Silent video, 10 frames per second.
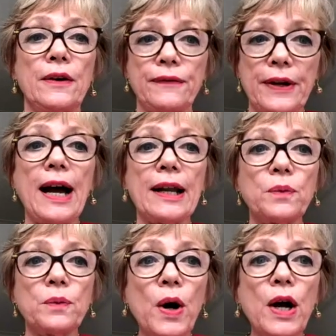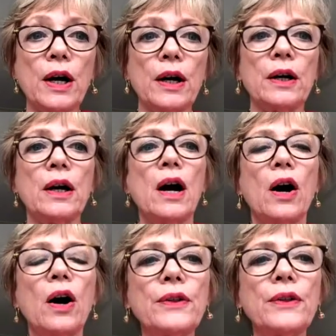of colour were
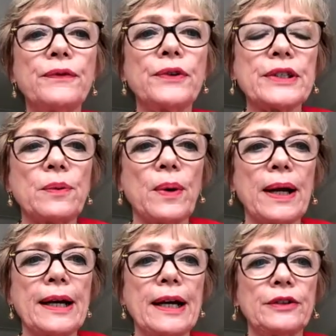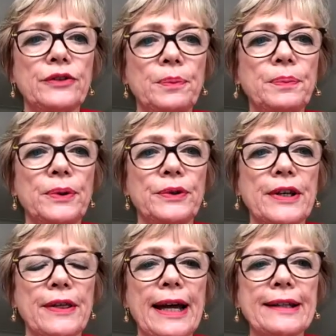on the FTSE 100
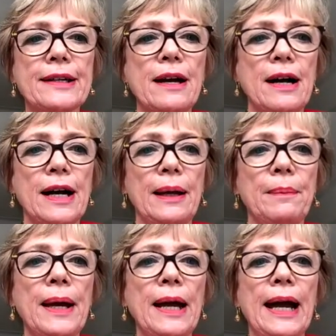boards at that time.